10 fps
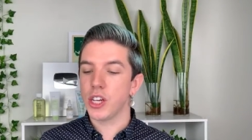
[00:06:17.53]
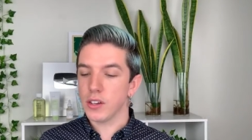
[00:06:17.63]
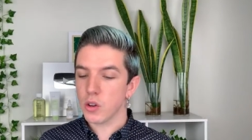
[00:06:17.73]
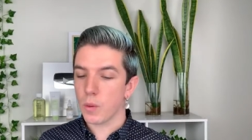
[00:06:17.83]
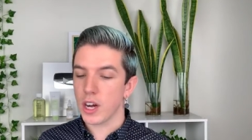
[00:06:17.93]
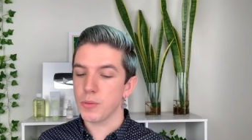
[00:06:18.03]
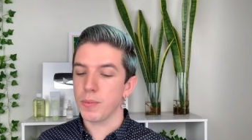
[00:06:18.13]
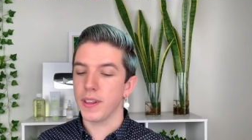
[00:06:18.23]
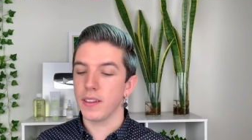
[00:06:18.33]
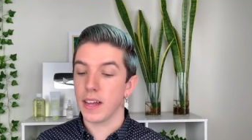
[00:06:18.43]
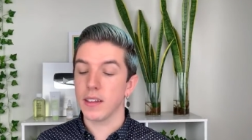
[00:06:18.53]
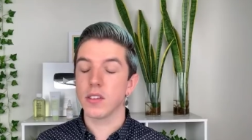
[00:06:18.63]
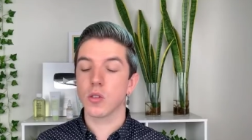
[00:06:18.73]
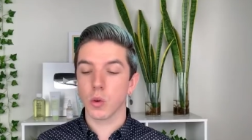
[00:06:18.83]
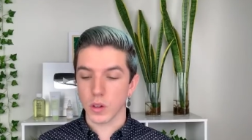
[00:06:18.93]
Gentle Wash, but
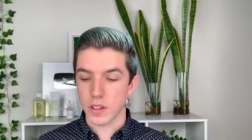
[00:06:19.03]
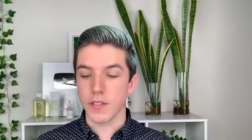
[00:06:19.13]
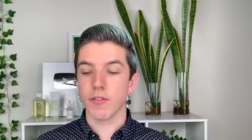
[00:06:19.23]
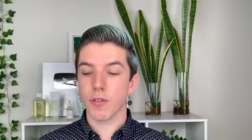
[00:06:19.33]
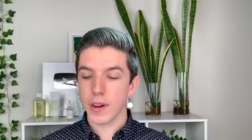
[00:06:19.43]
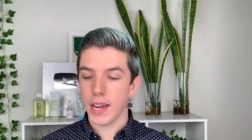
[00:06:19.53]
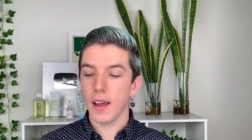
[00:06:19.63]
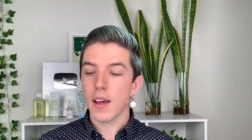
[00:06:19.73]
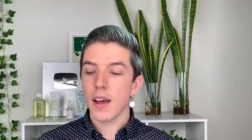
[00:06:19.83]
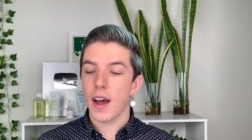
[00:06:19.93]
that's cruelty-free.